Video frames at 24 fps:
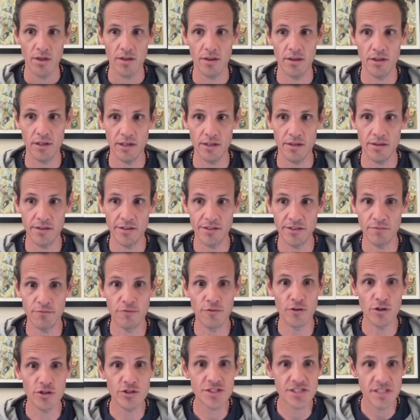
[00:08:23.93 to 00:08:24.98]
the
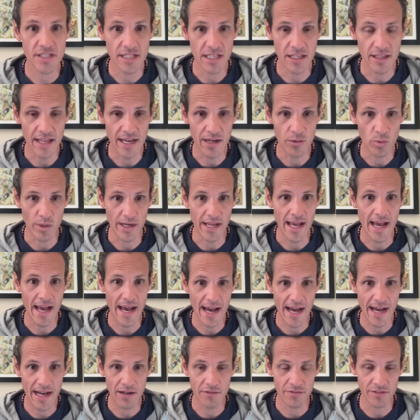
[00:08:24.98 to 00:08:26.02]
diversity that we
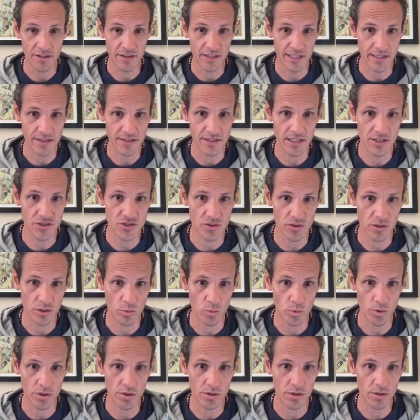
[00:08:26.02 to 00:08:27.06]
have in the industrial
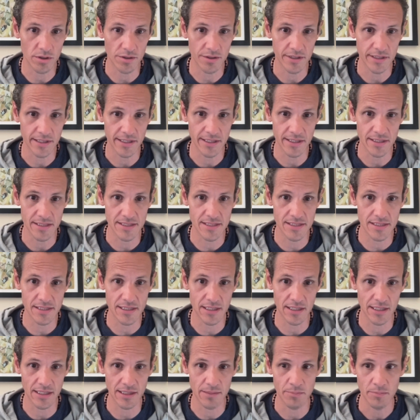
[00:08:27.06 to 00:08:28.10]
world is
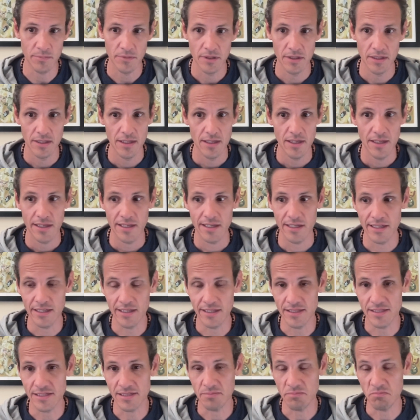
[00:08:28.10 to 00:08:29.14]

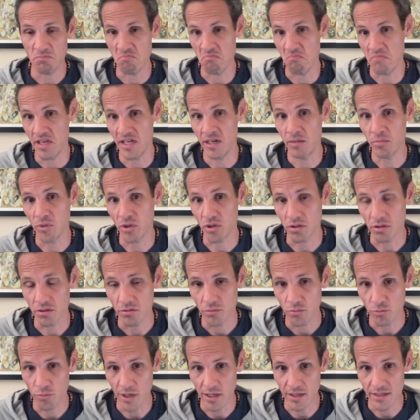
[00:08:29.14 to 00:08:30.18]
minimal
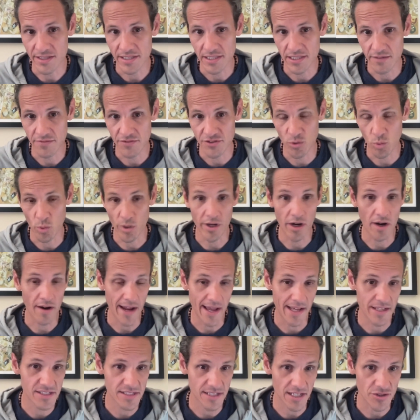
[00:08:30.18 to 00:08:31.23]
relative to what our
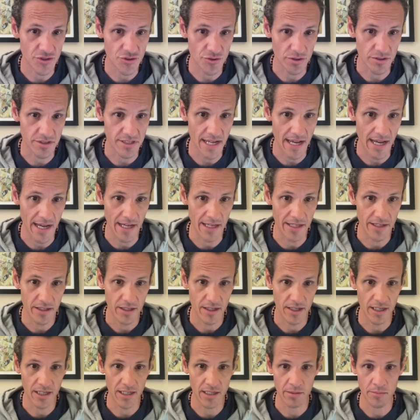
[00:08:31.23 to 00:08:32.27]
ancestors had.
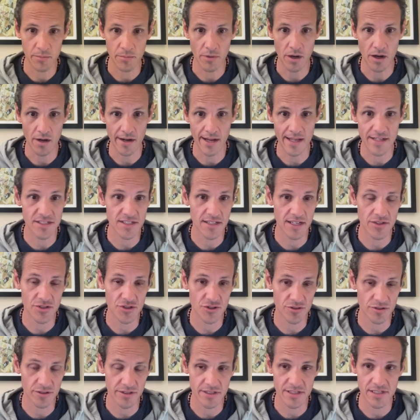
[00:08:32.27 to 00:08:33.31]
Our
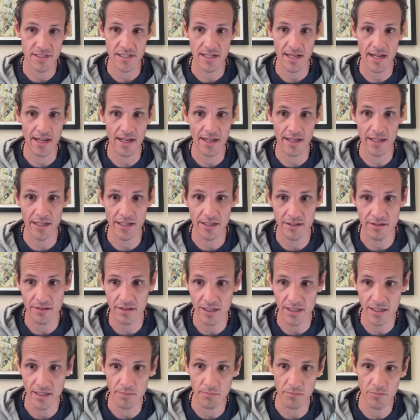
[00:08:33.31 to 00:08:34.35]
ancestors had
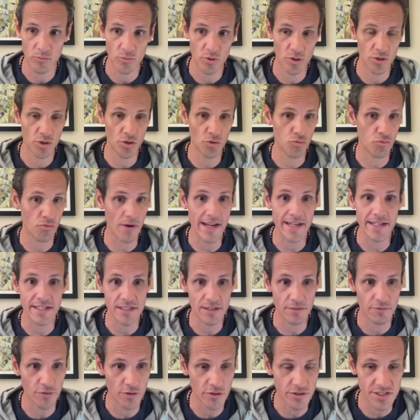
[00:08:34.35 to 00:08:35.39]
great
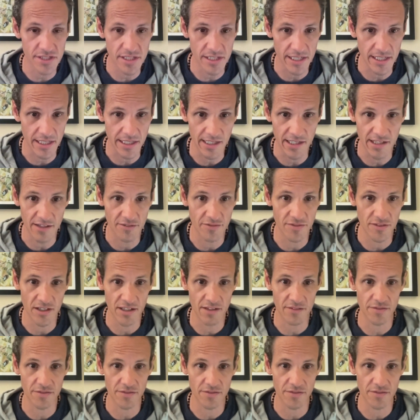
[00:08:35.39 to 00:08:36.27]
diversity of